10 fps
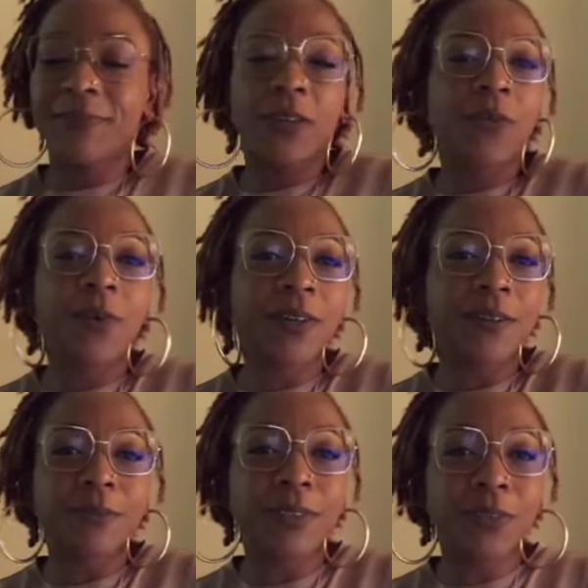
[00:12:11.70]

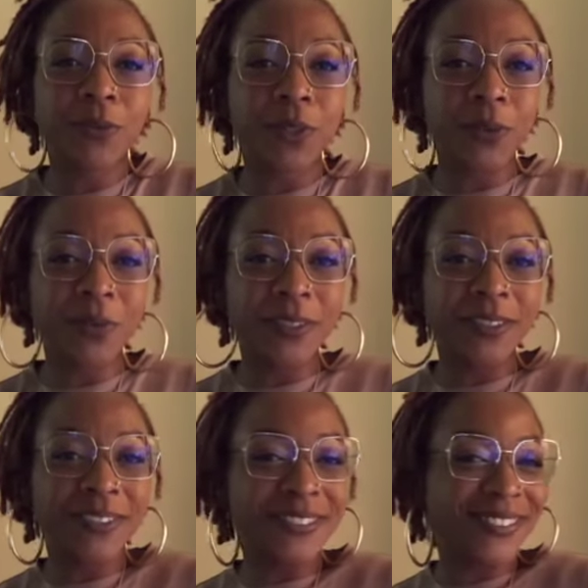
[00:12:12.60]
Welcome to the real
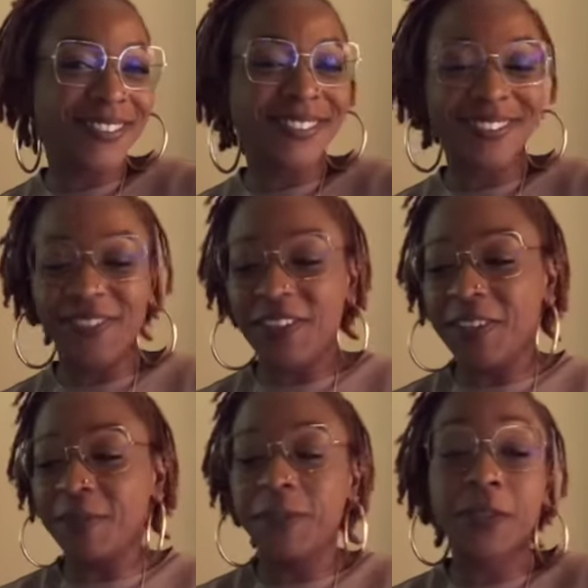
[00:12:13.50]
world.
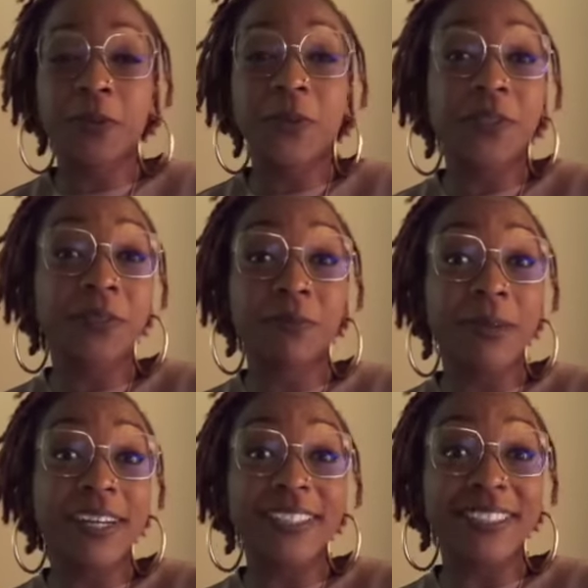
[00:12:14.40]
Welcome to the world of
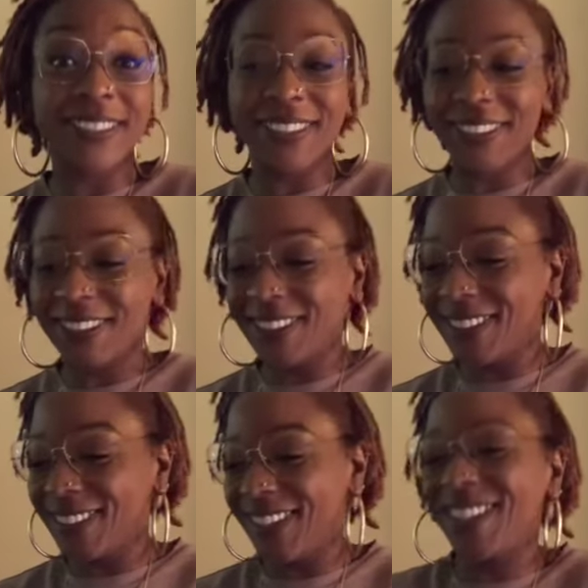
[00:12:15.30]
Pisces.
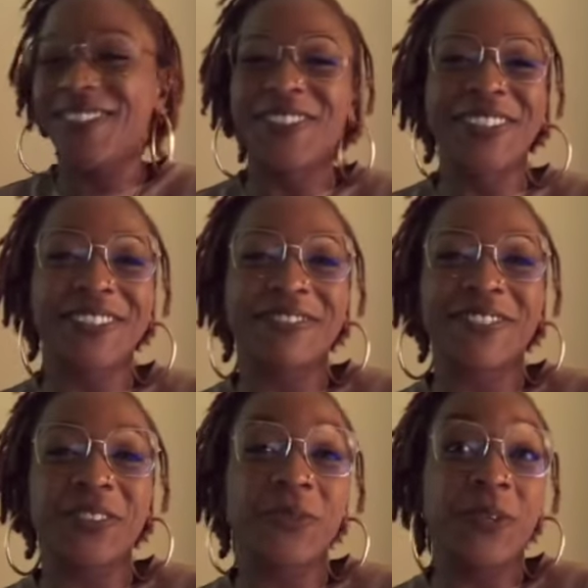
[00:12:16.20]
Welcome
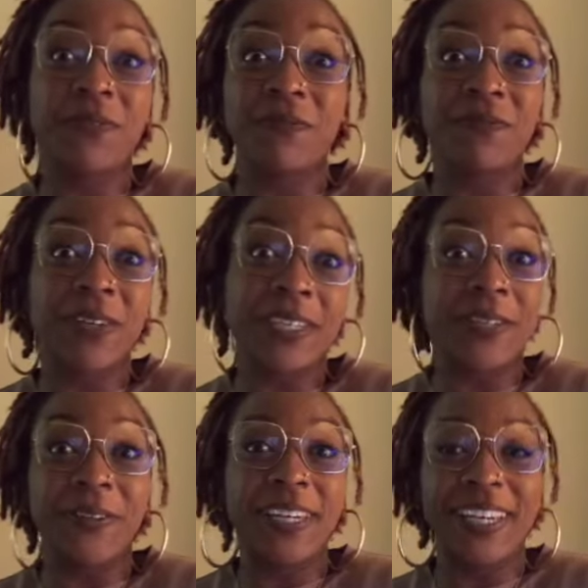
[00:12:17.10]
to we fuck
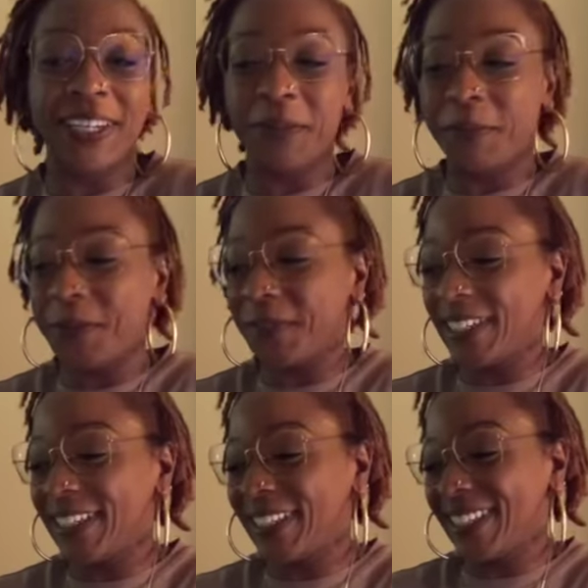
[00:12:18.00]
your head up over
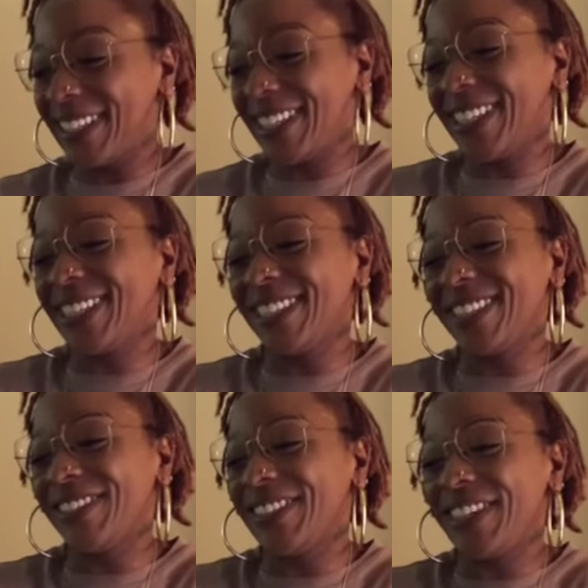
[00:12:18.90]
here.
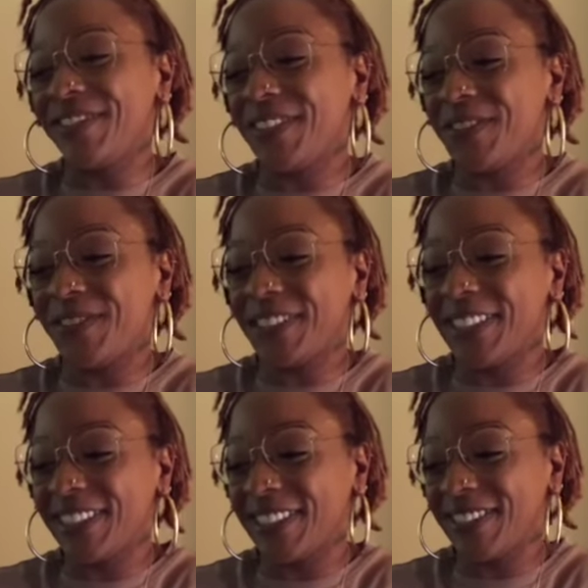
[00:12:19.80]
You ain't never gonna want
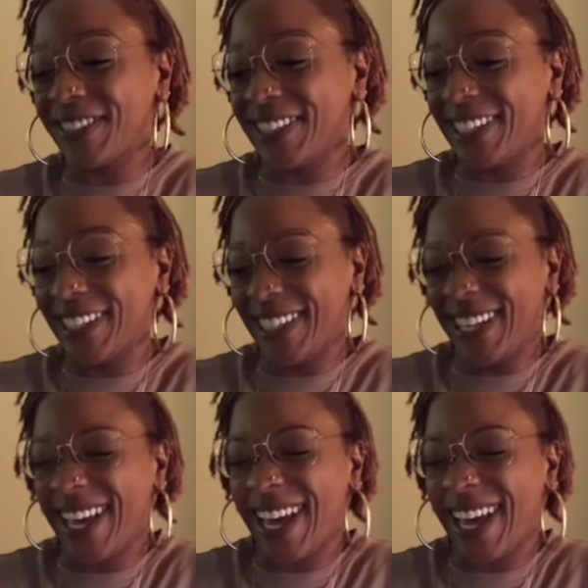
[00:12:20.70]
these hoes again.